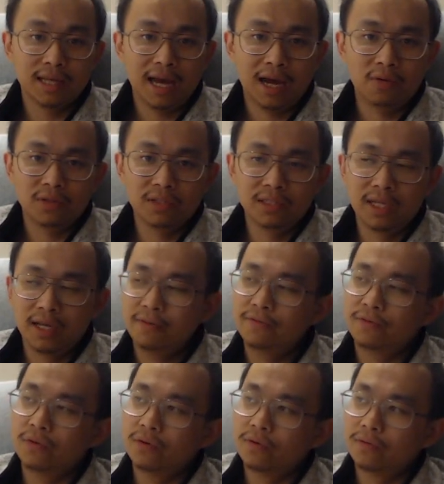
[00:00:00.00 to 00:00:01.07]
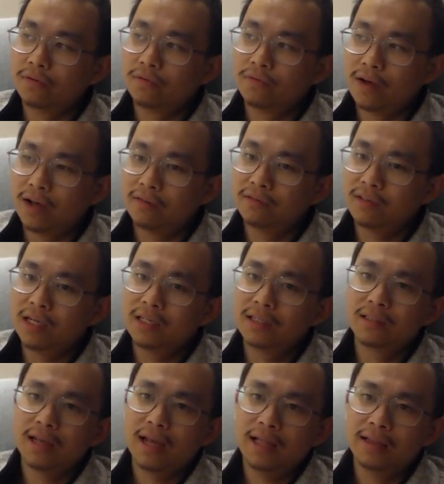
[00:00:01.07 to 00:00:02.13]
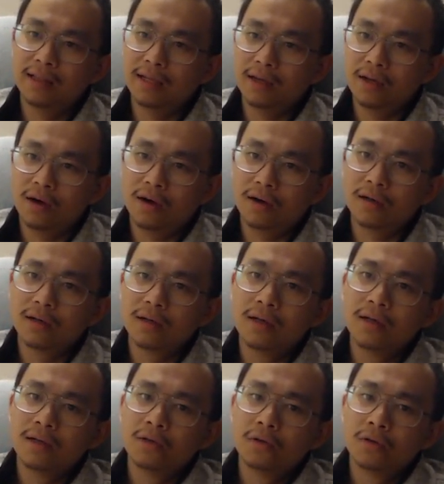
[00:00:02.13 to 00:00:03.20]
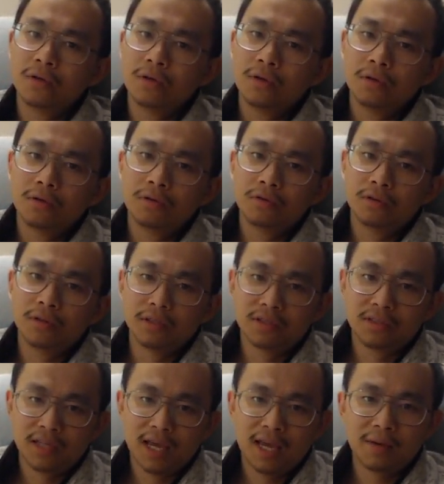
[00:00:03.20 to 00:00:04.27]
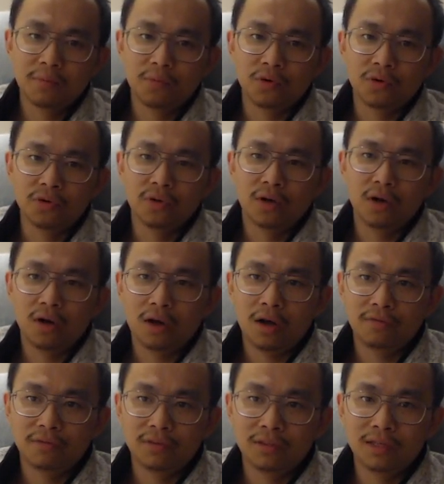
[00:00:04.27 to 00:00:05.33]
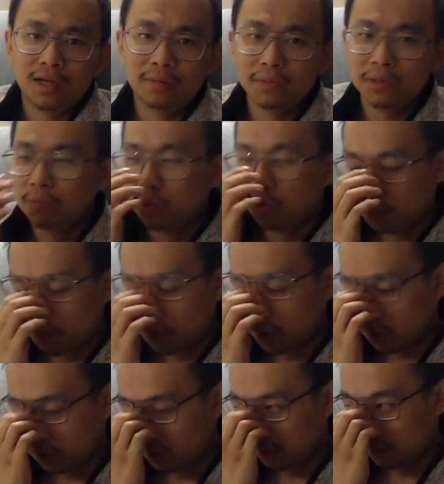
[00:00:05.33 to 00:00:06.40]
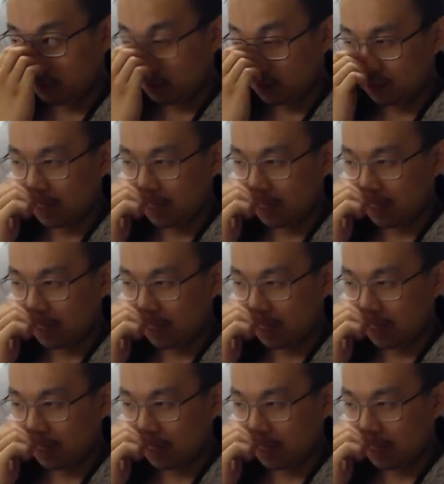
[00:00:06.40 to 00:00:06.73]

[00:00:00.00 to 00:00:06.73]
hours a day for 5 days, and they got the same or oftentimes more productivity.